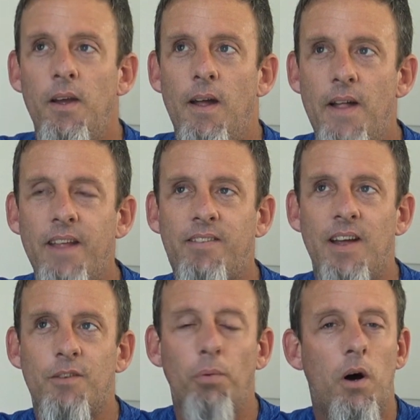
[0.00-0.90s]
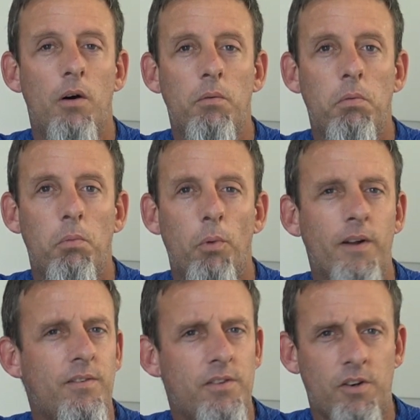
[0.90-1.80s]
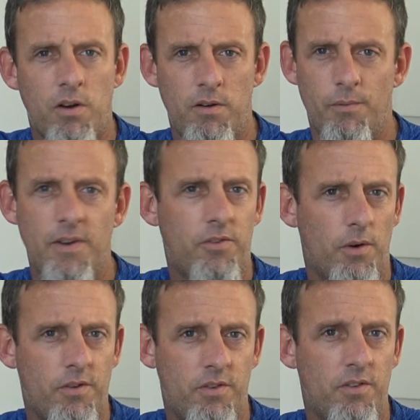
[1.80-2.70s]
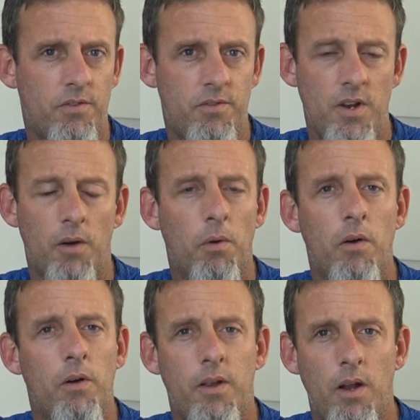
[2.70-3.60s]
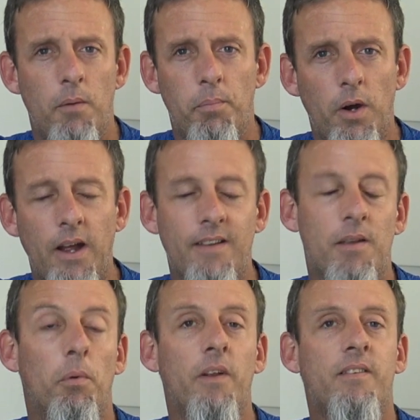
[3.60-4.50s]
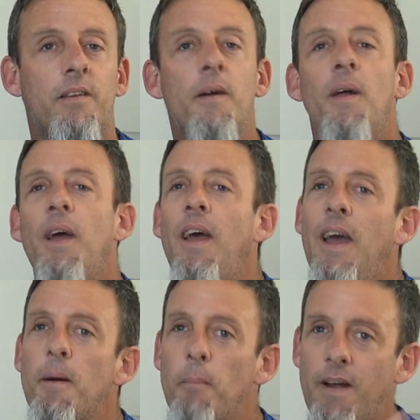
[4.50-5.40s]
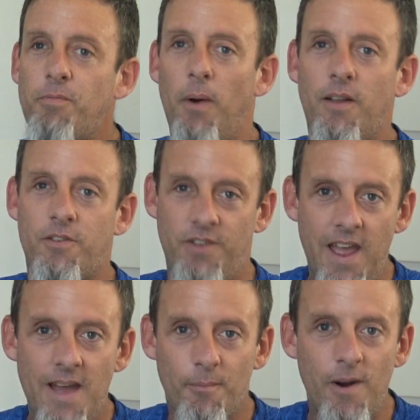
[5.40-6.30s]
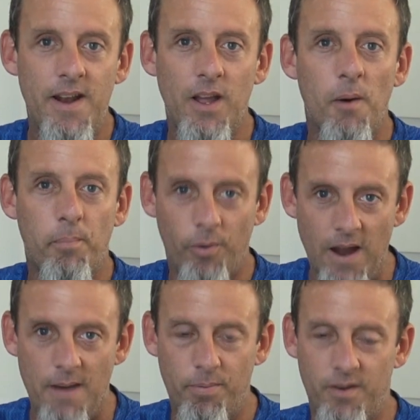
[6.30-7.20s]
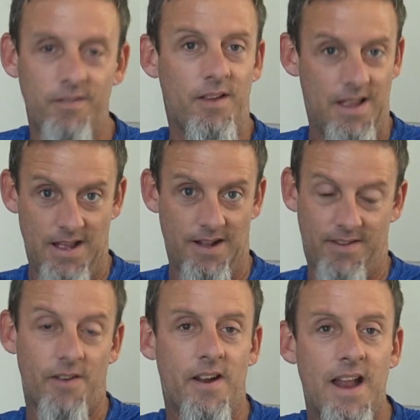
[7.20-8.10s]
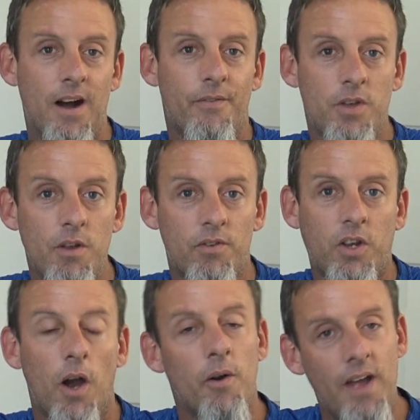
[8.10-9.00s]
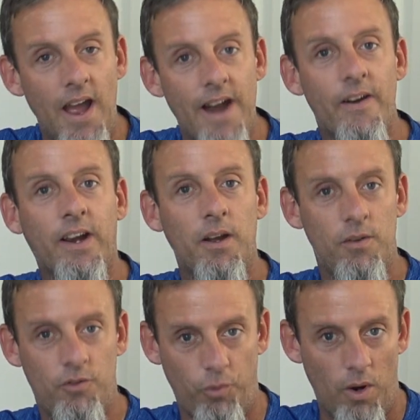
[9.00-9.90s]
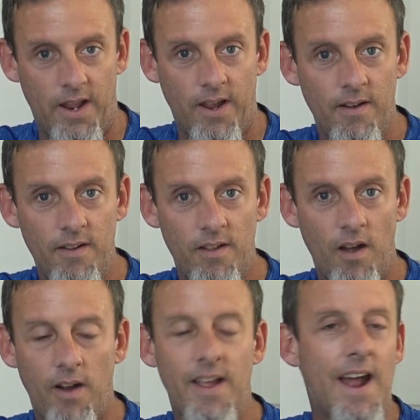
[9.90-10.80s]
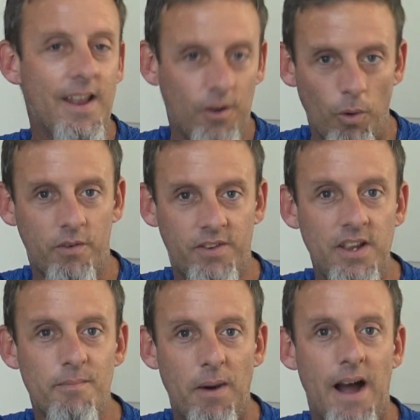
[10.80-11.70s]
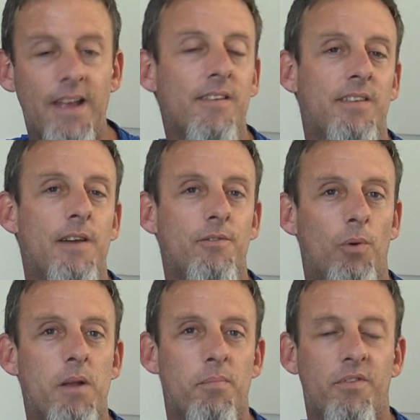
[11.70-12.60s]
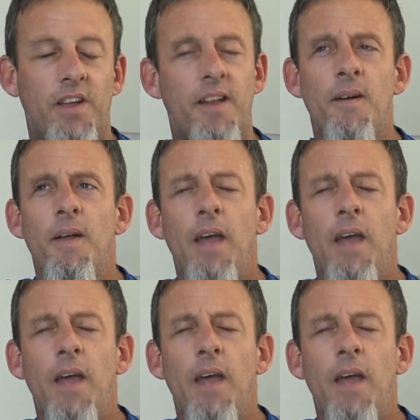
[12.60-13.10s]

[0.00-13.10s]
And then he says, well, what's the current resources, you know, what, you know, book? I said, well, listen, my sponsor is Ham Radio Prep, and I'll tell you right now, if you use the code E R I C twenty on any course that you buy, you save twenty percent.